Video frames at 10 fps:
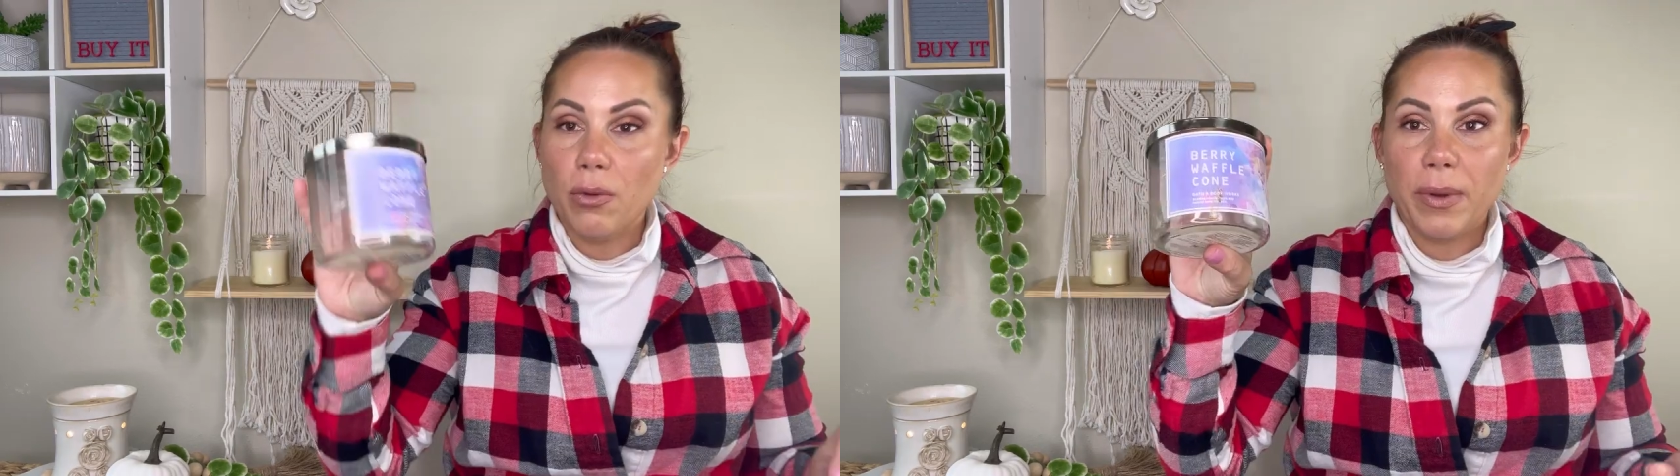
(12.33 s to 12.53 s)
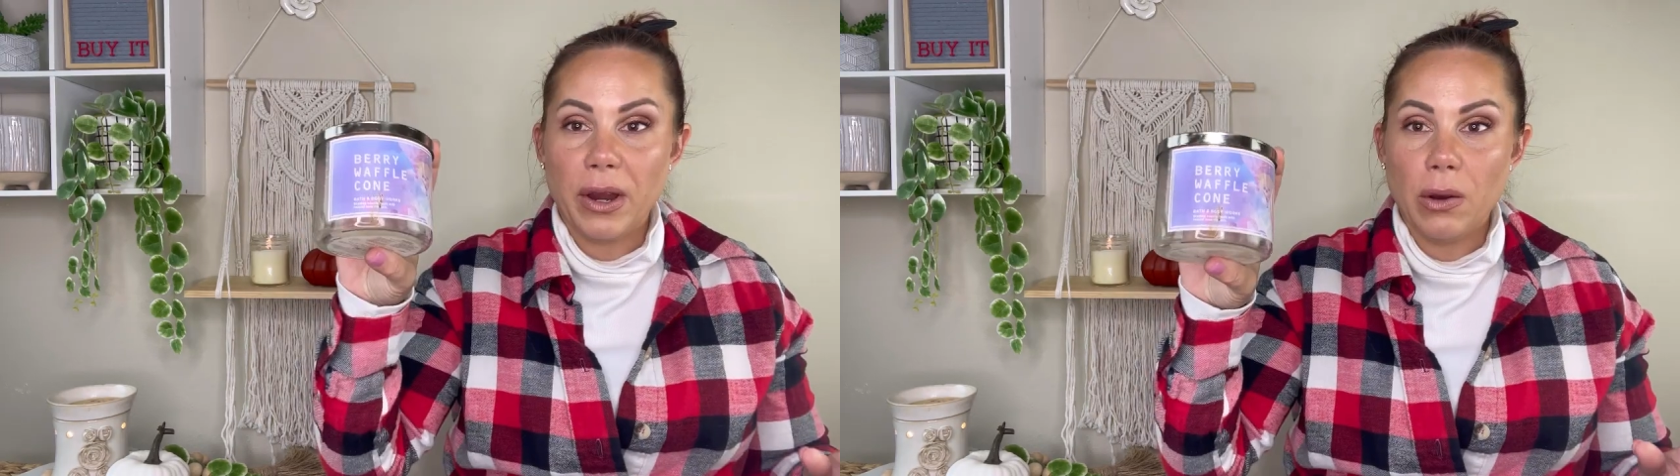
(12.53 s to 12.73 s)

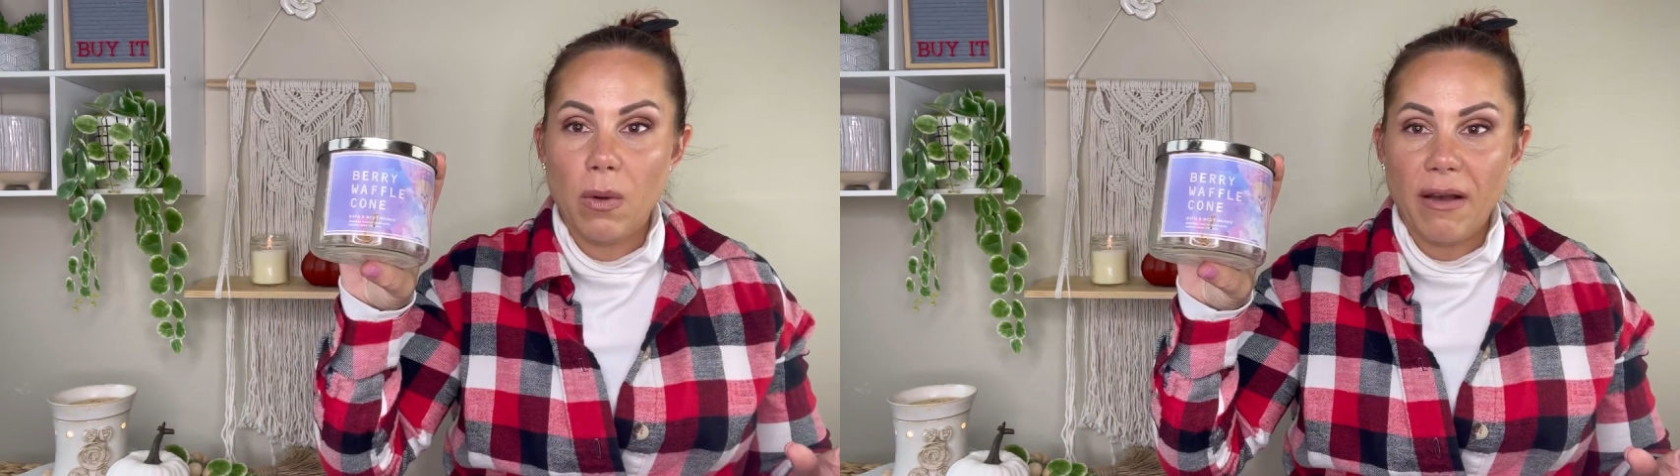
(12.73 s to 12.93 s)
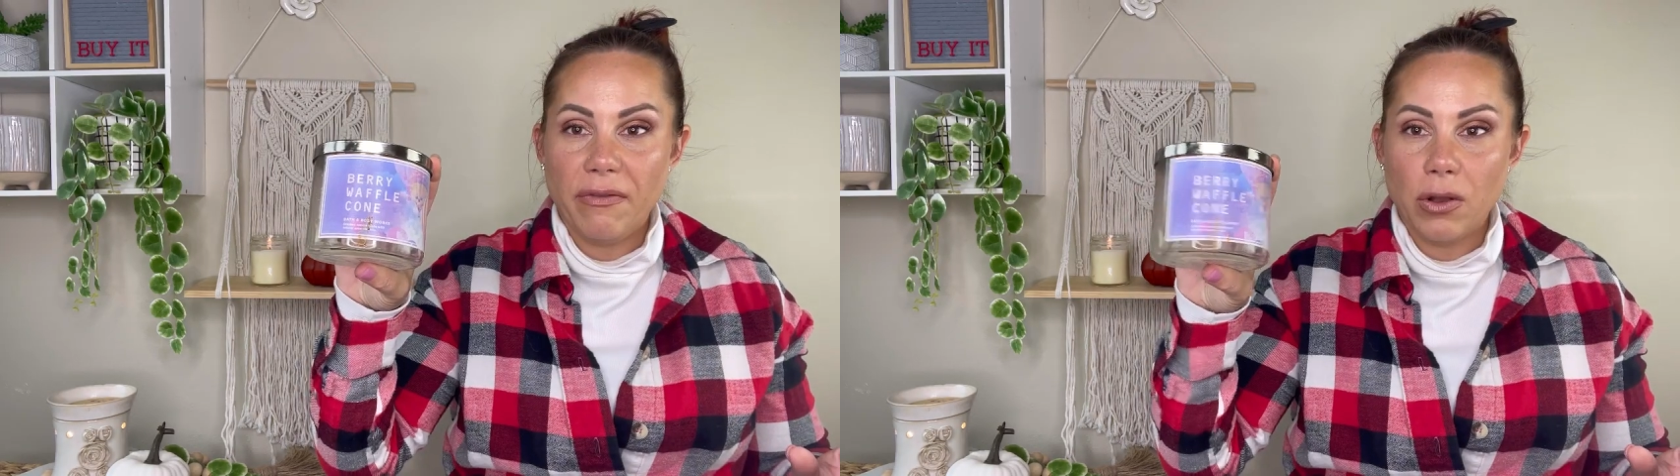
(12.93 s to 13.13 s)
berry
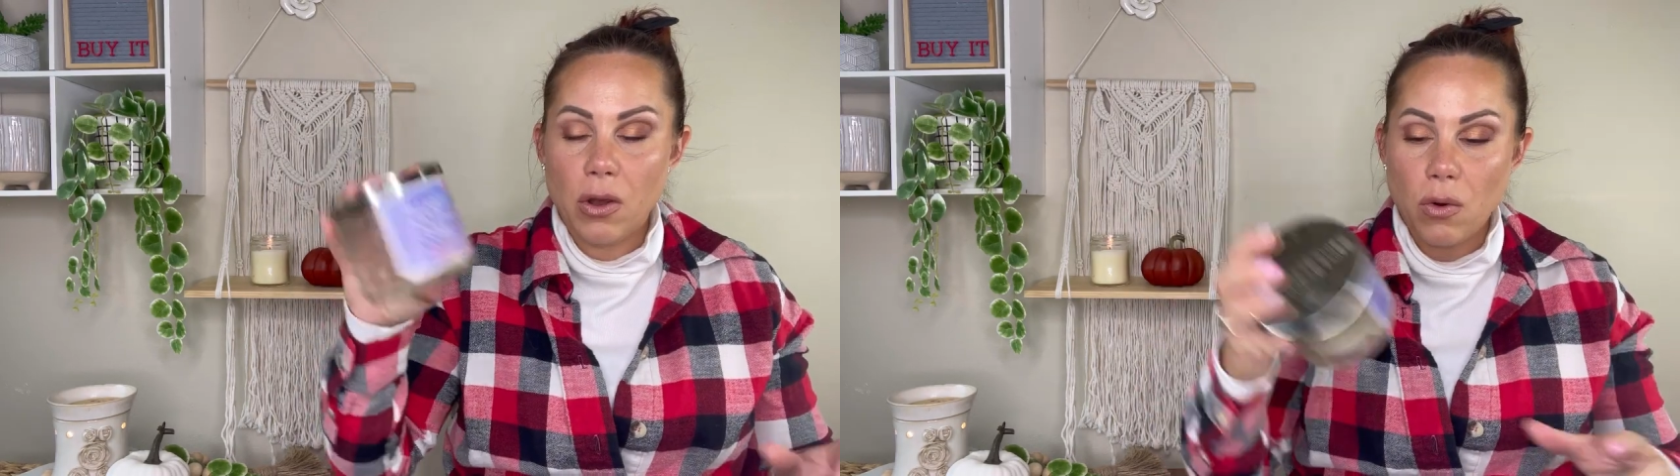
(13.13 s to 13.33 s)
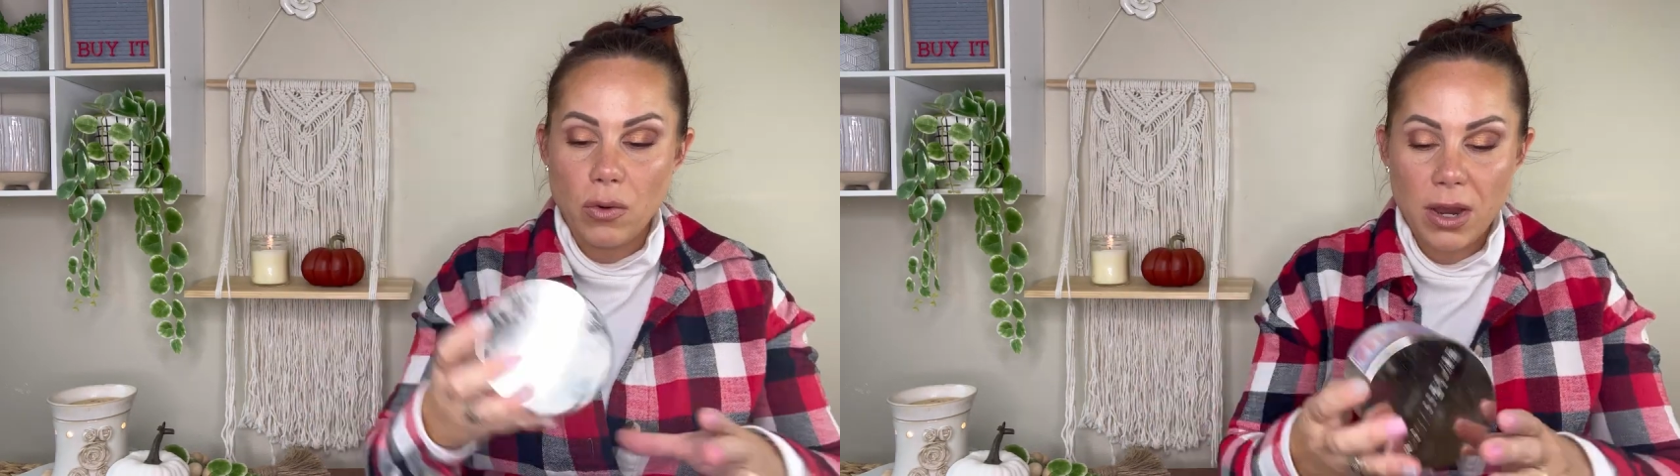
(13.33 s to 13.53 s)
waffle
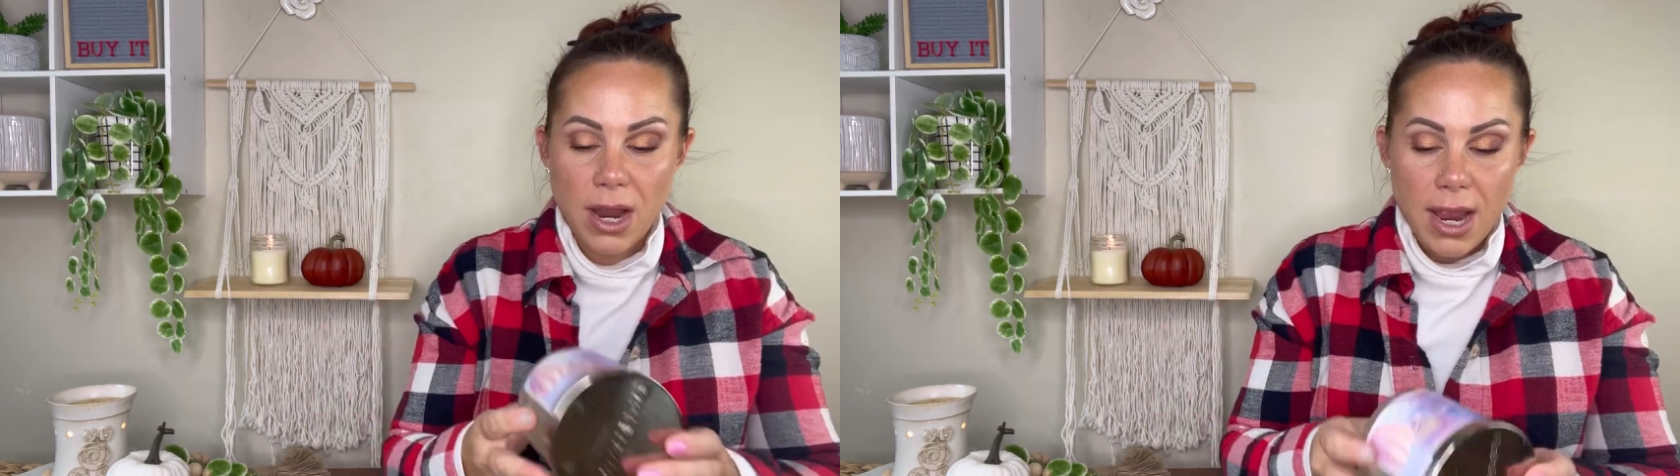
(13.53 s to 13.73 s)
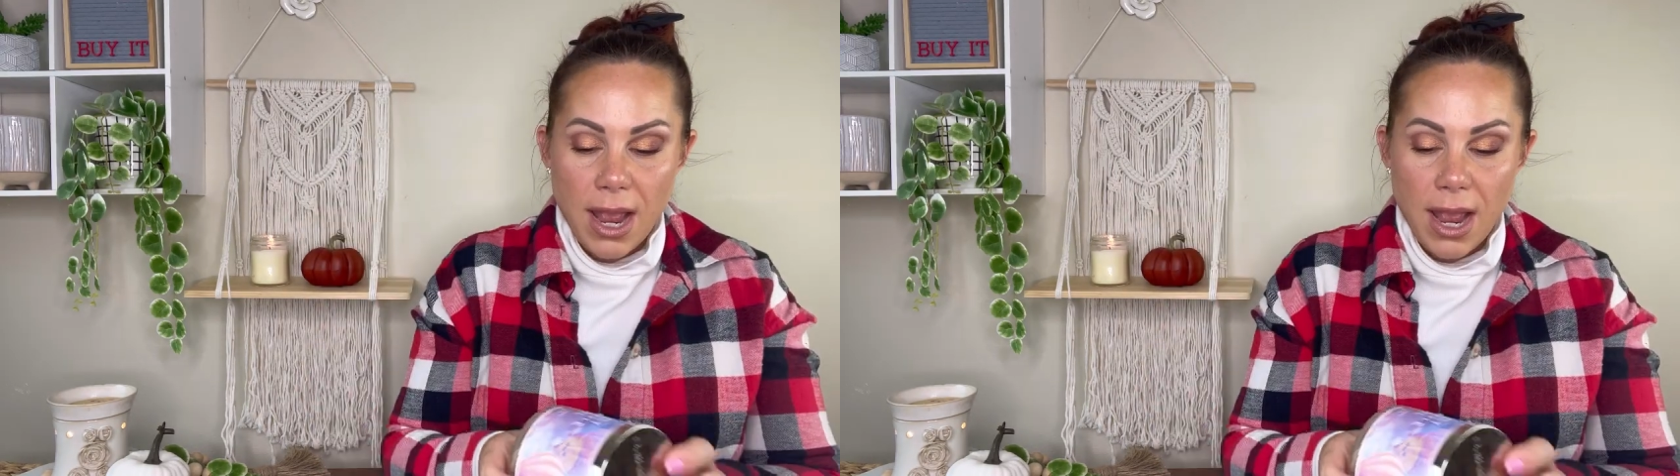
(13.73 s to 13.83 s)
cone.